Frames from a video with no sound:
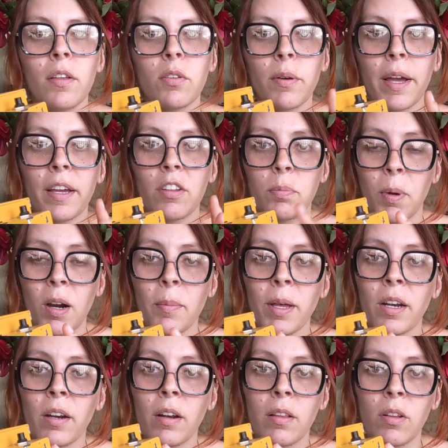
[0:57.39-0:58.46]
So I
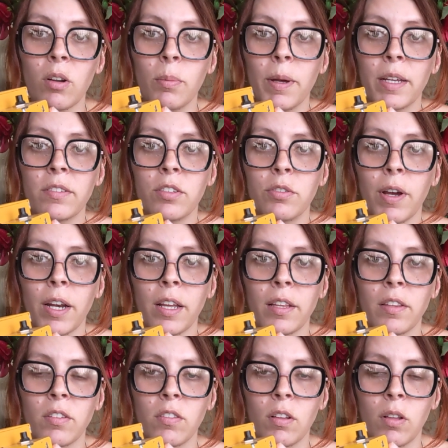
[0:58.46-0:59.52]
experimented a little bit to try to get
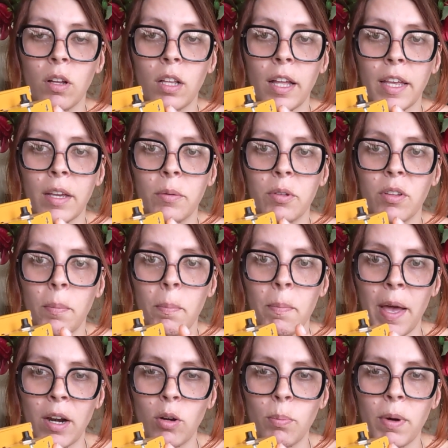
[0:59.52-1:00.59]
this to look like it was a
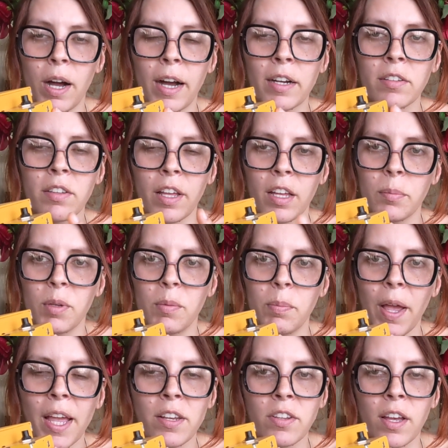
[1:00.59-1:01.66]
metal box that had been
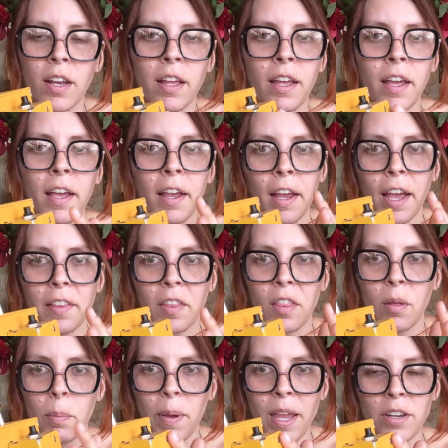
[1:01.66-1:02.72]
painted, and then
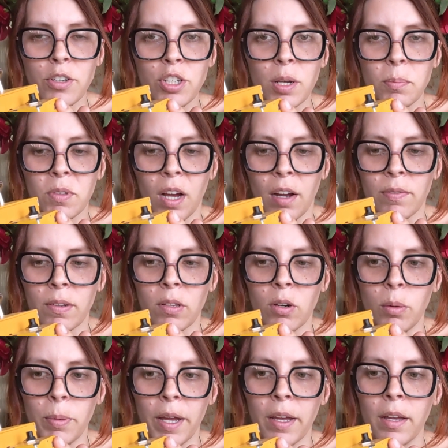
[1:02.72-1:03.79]
the paint chipped off a
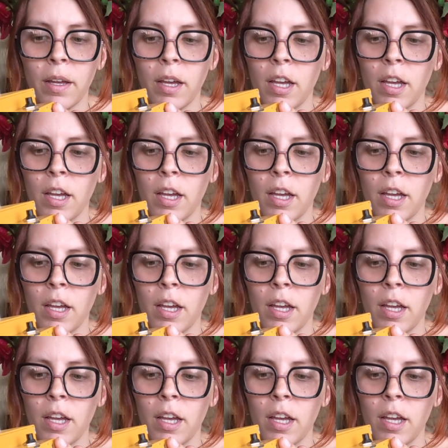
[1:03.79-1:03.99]
little bit,